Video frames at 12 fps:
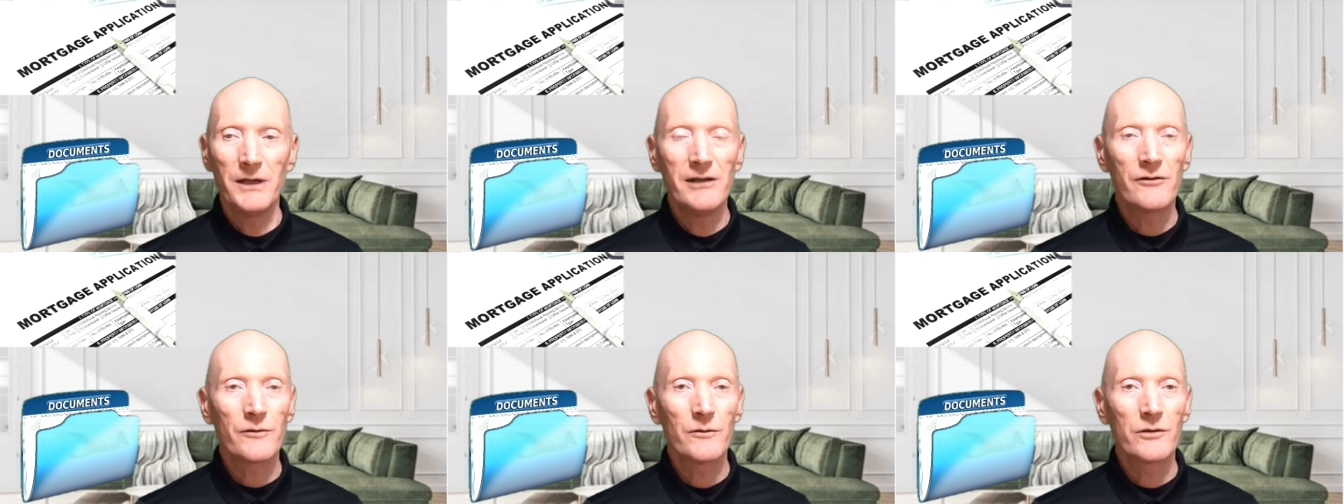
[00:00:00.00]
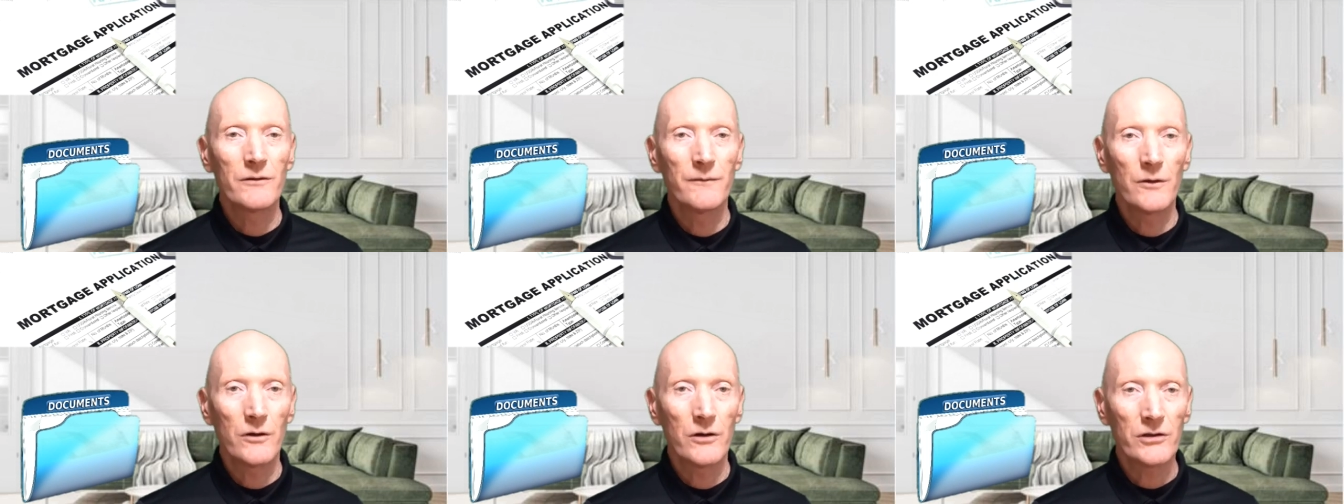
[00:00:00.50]
been through a
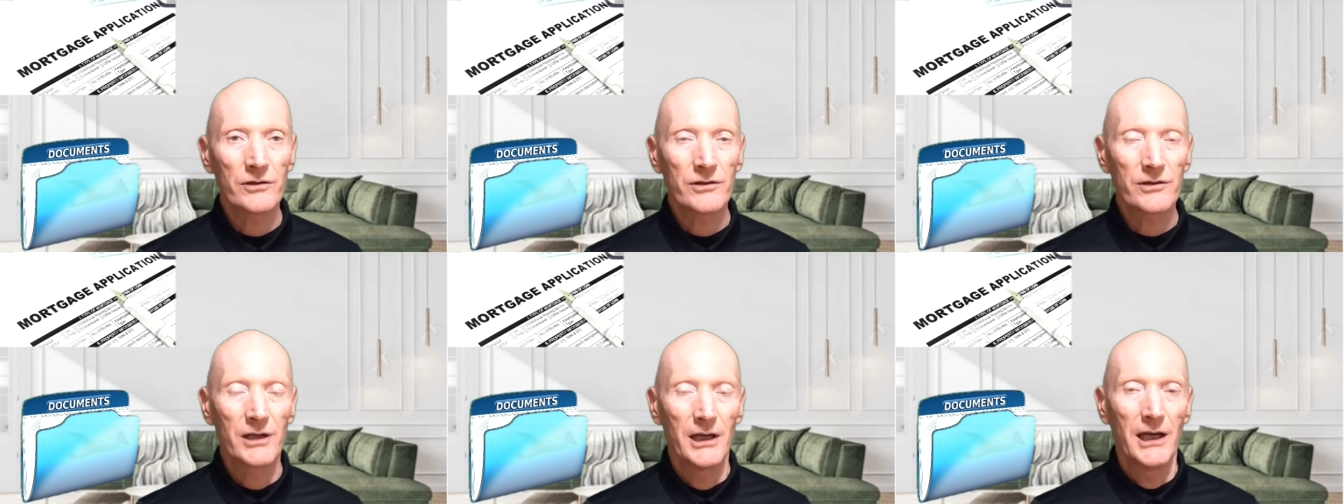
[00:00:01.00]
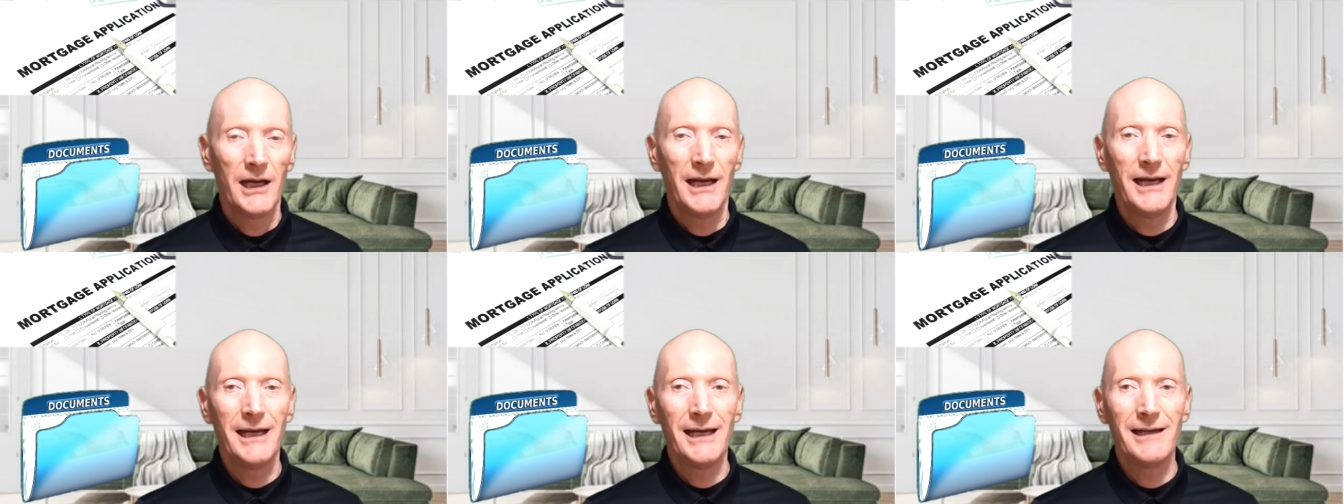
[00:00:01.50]
divorce
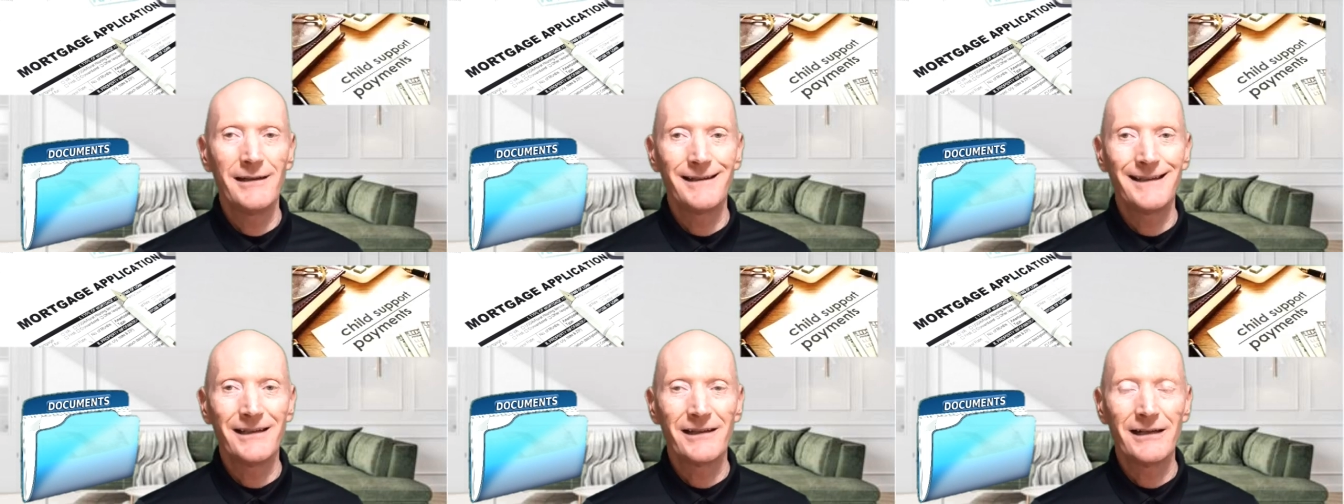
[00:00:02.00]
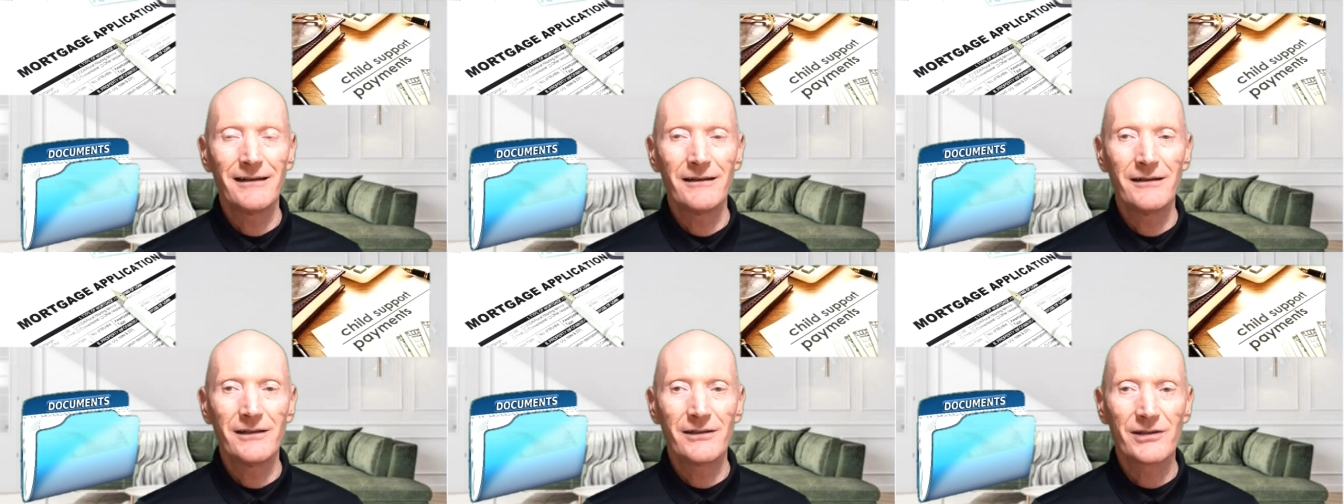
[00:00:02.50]
and
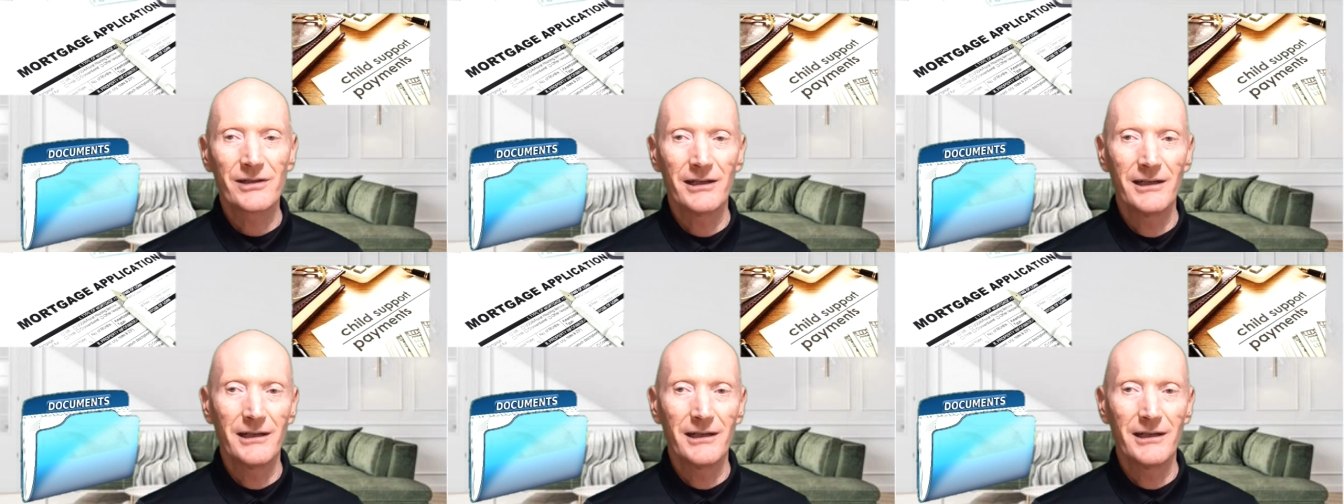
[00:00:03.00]
there is